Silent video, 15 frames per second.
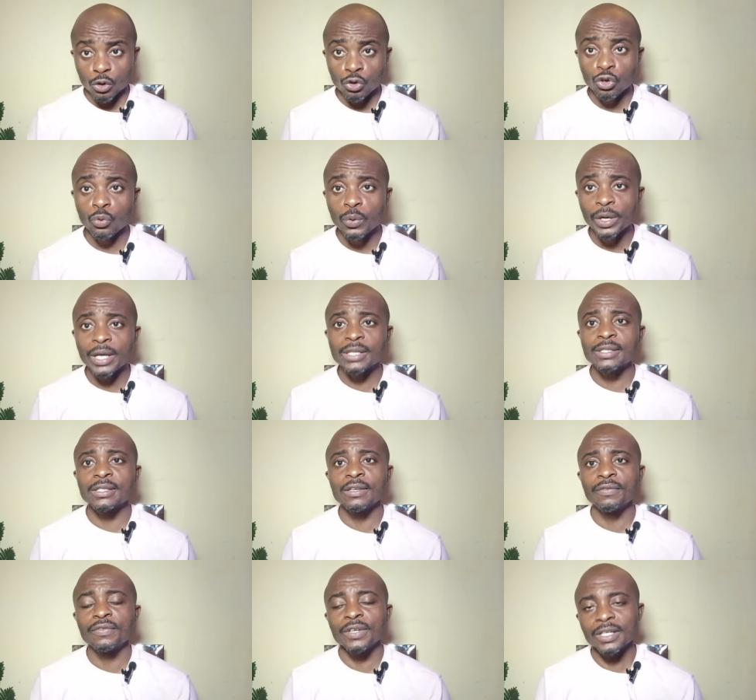you will
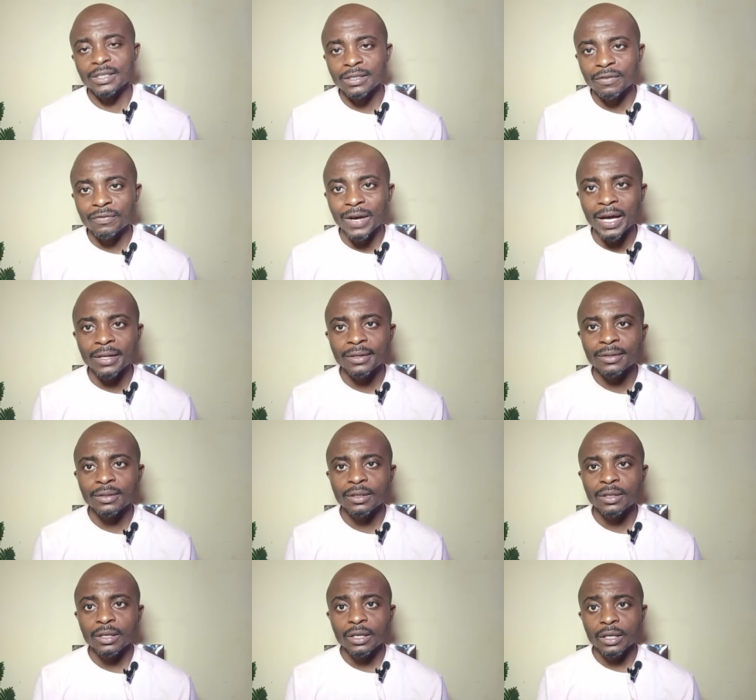receive a divine
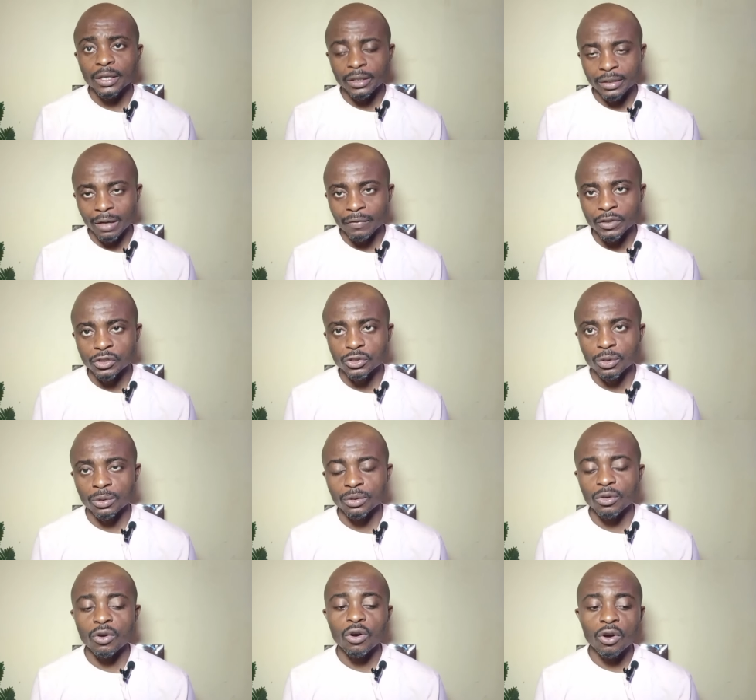intervention
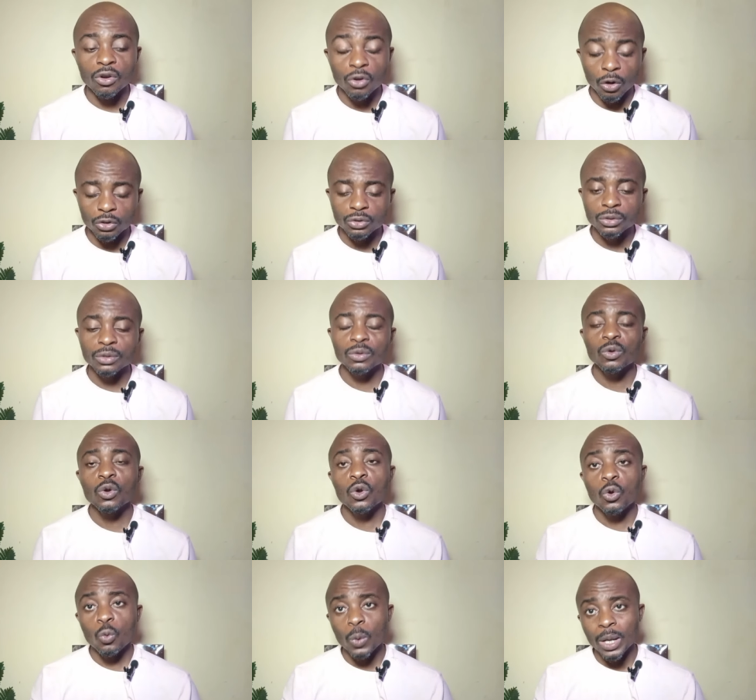or God
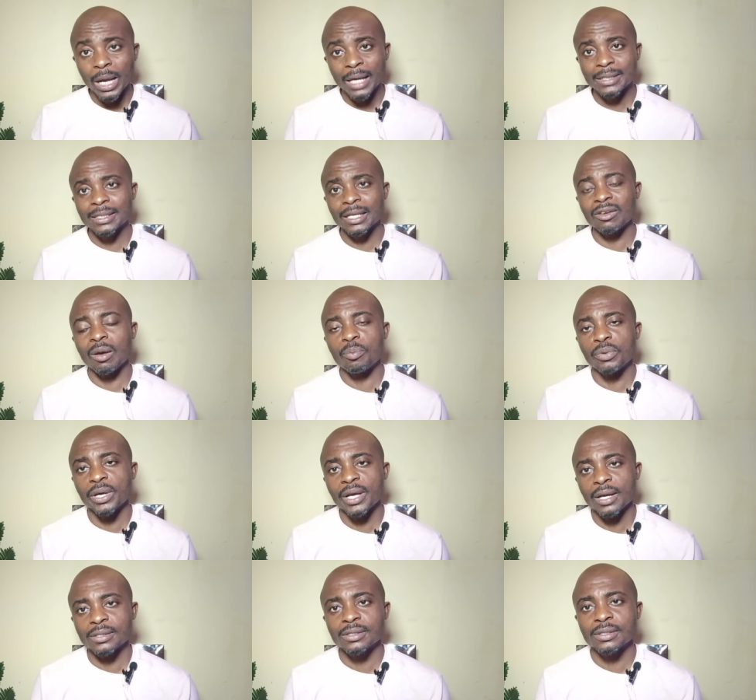will answer your
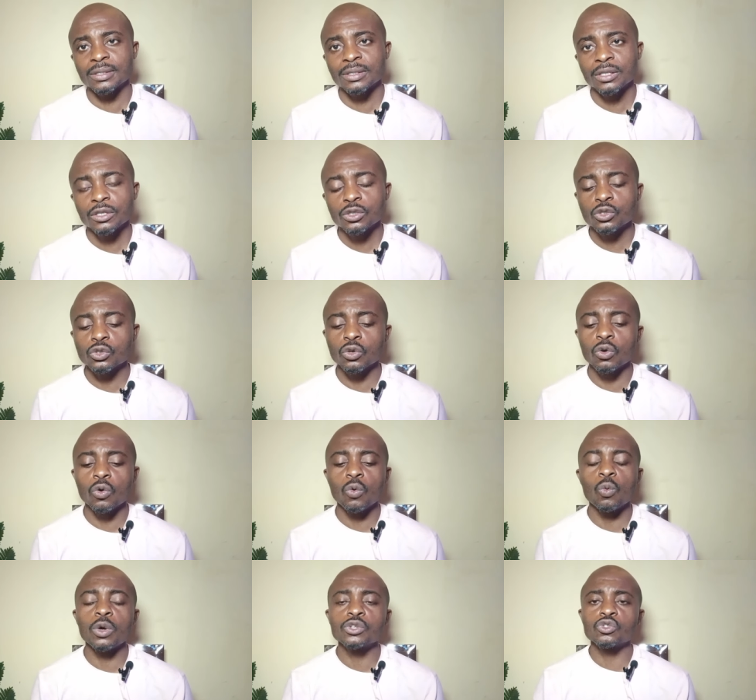prayers.
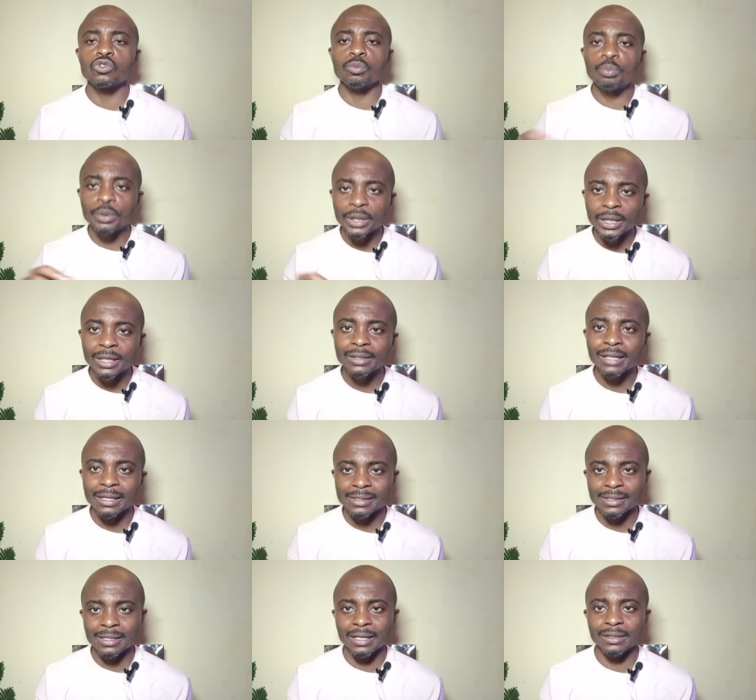So once you bring
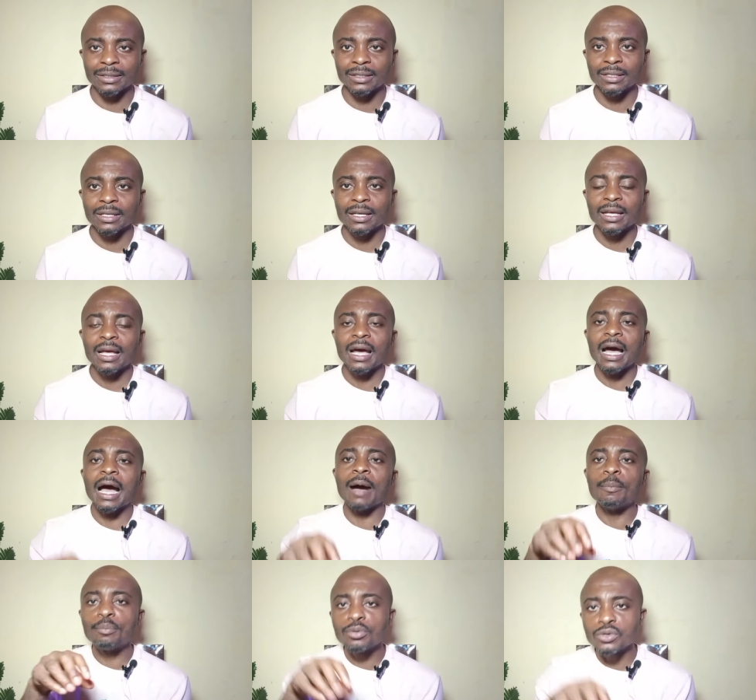that sand
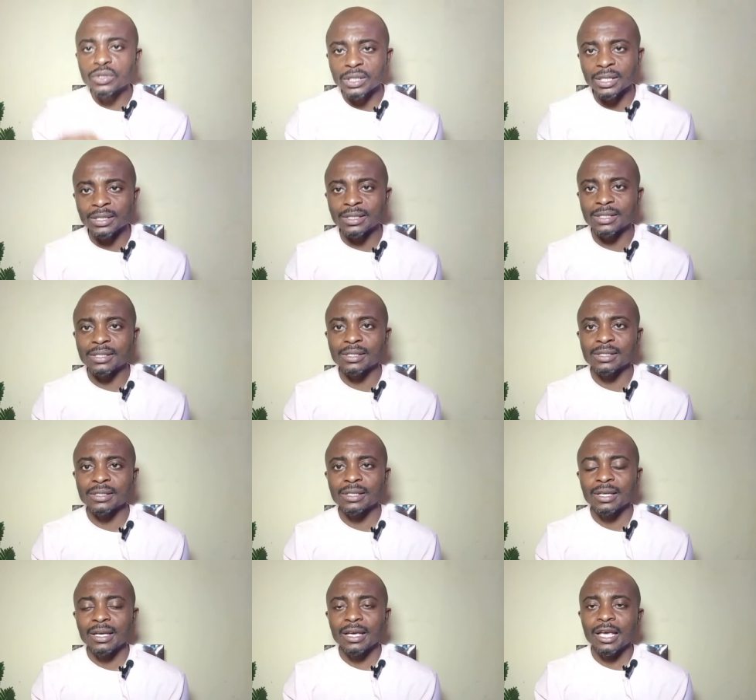and put it
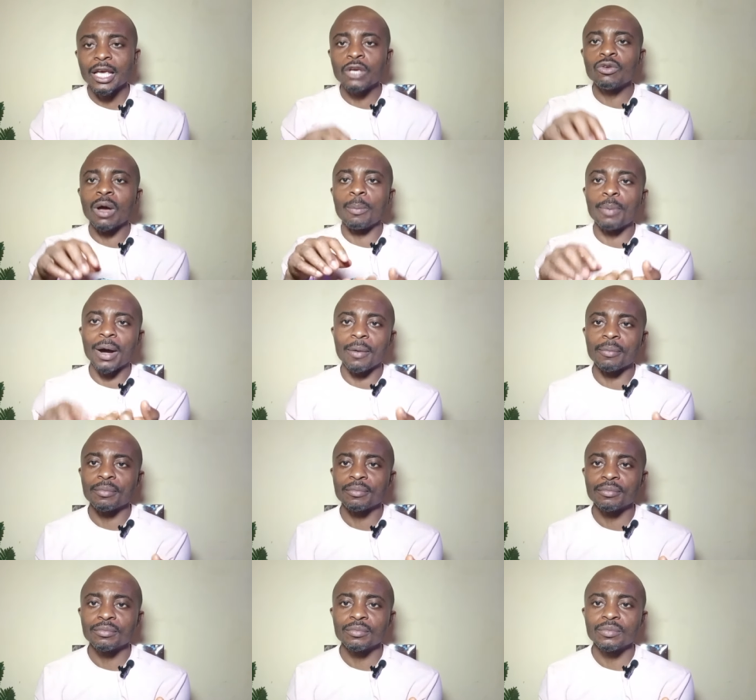in your palm,
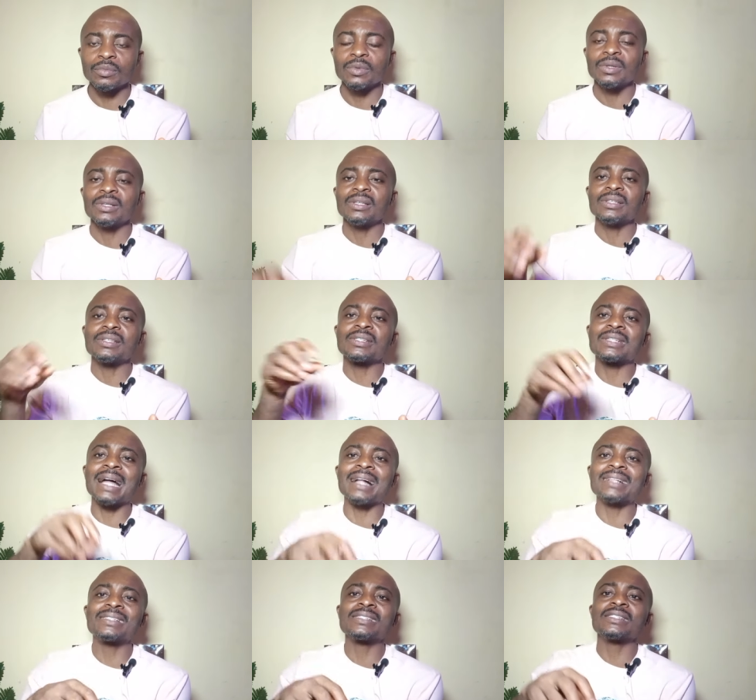
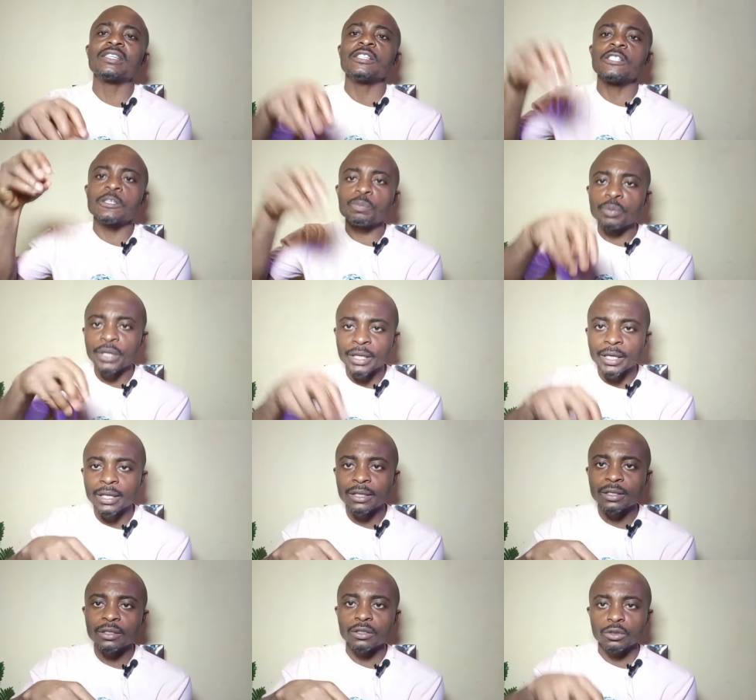start
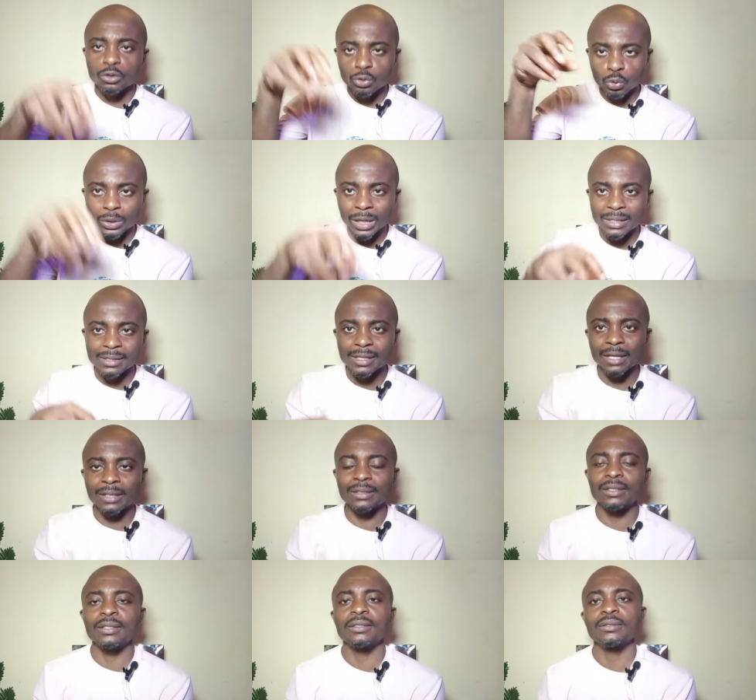speaking to that
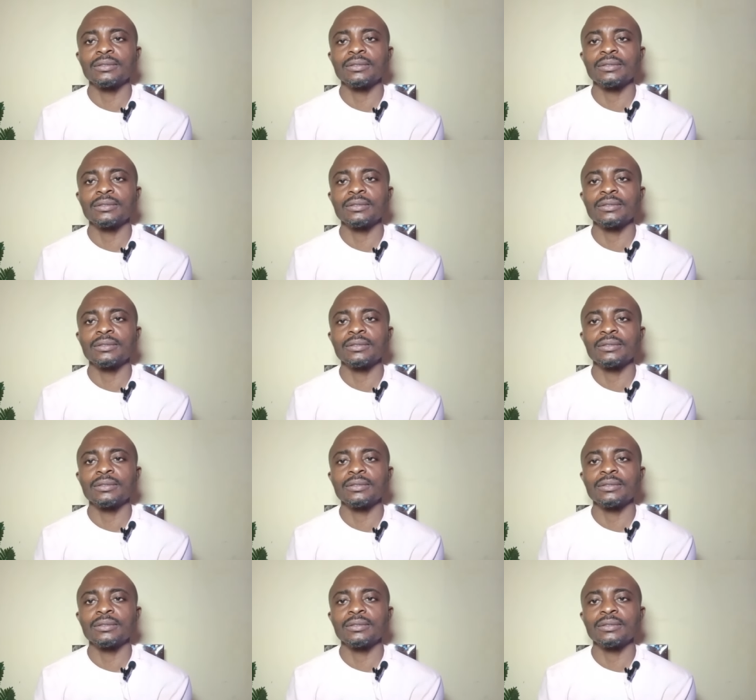sand